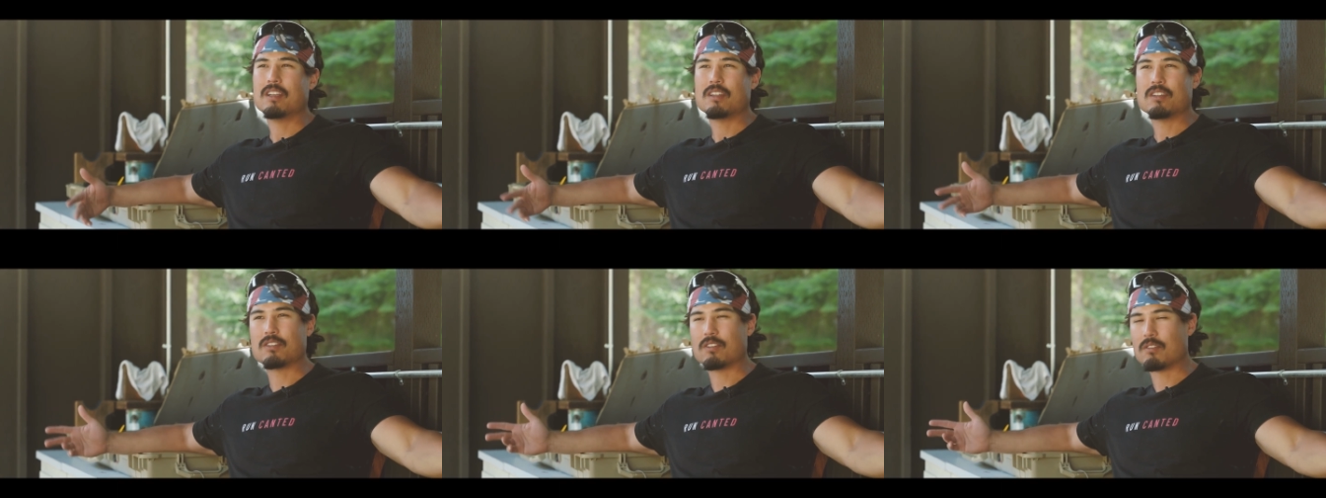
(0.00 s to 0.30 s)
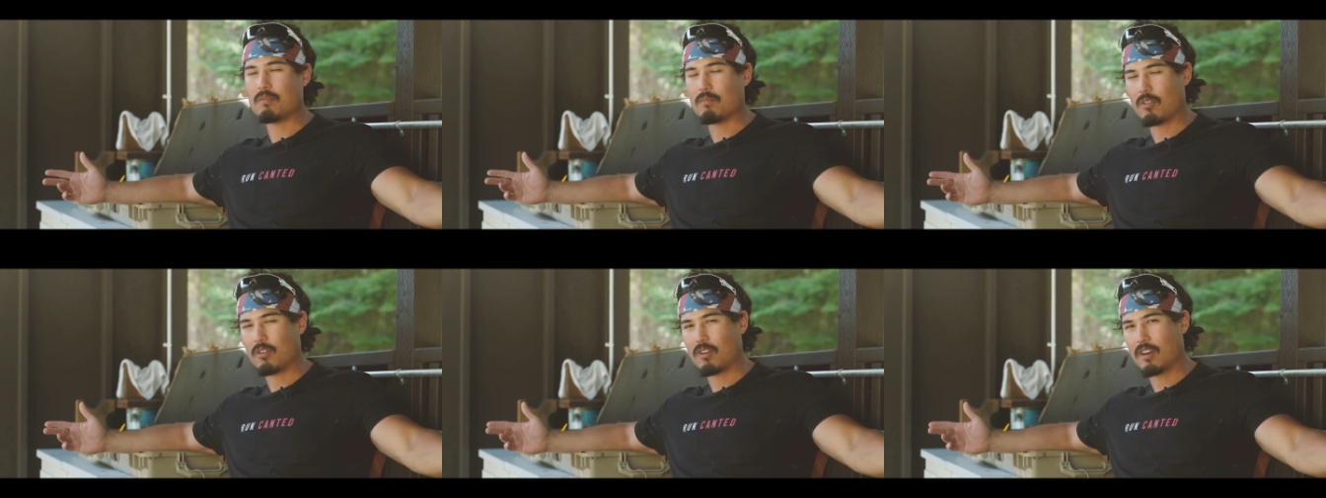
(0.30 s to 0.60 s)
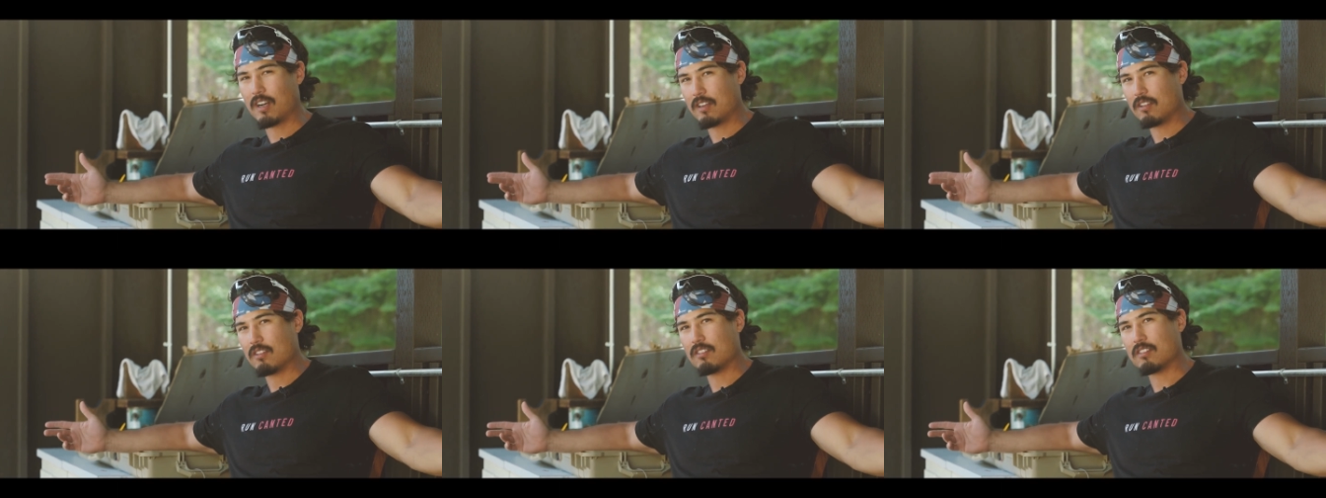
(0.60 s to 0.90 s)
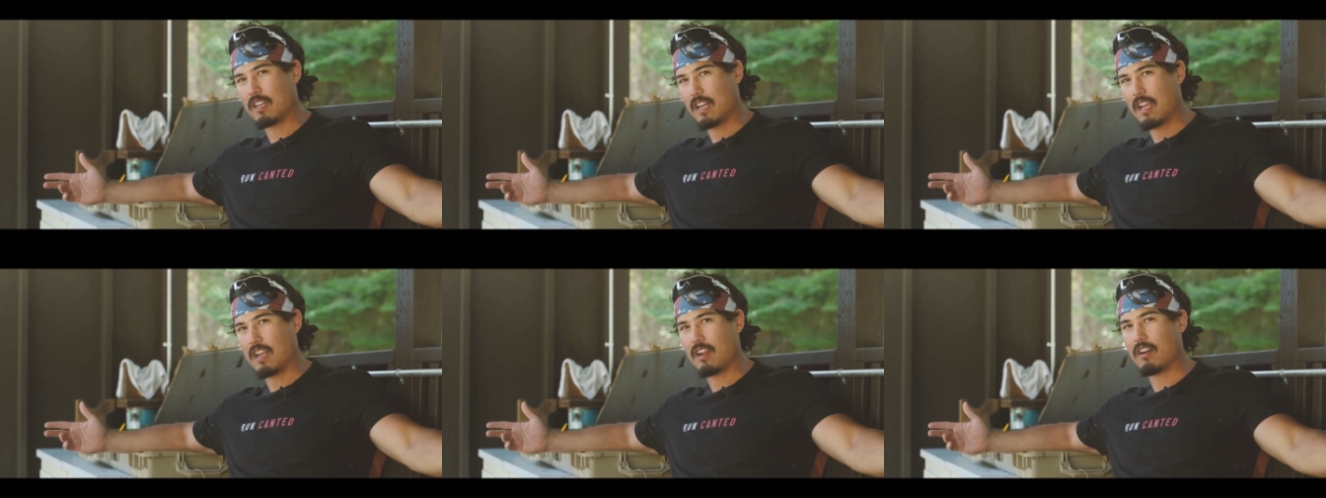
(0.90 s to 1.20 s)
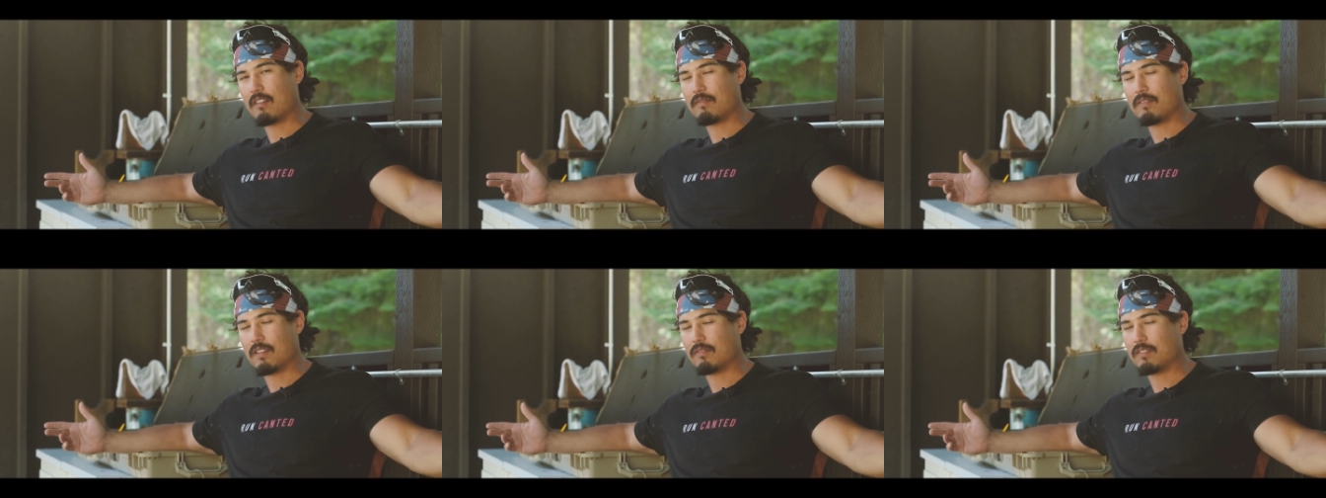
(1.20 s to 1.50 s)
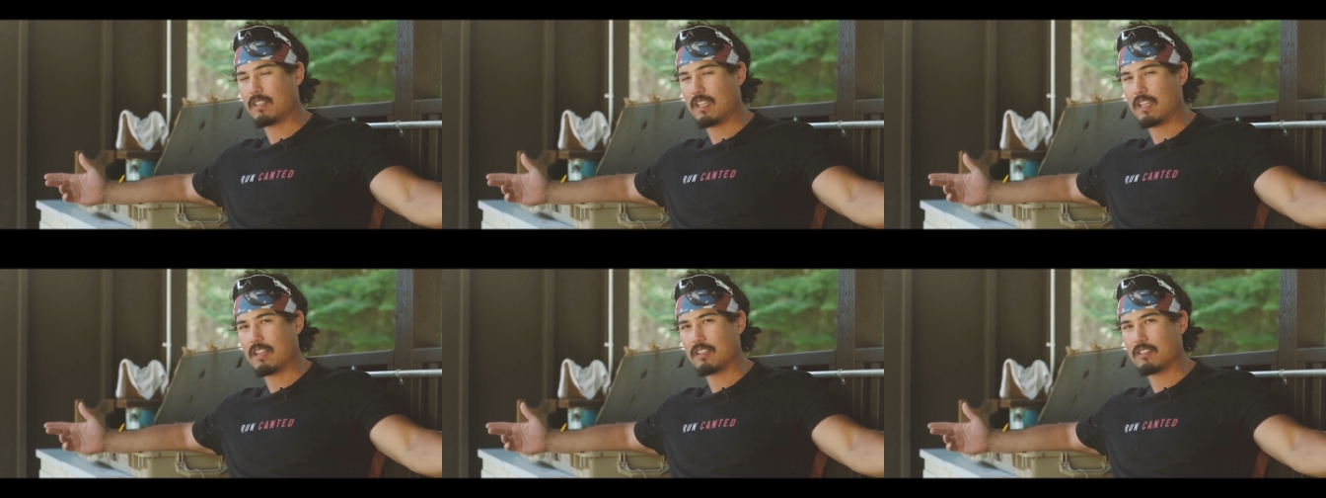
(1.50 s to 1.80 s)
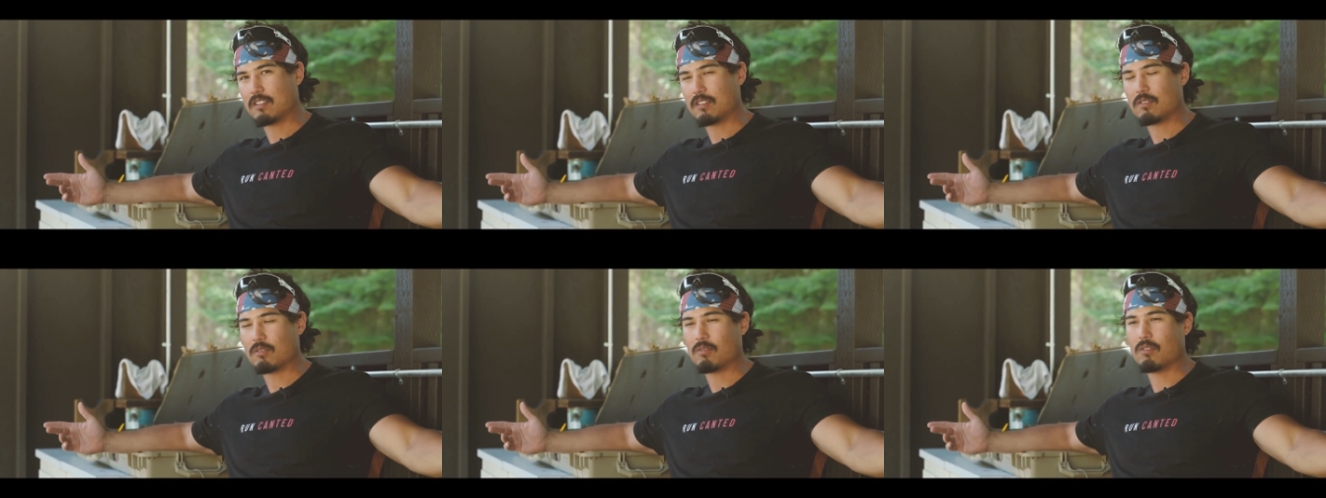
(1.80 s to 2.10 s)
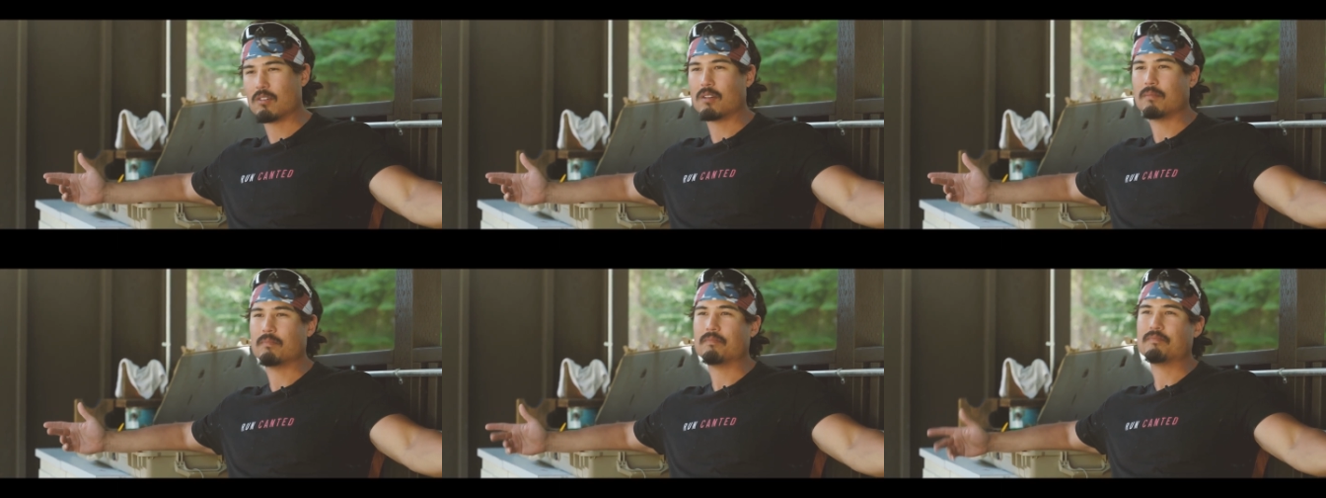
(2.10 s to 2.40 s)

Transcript: shoot more and use an AR-15 as a tool,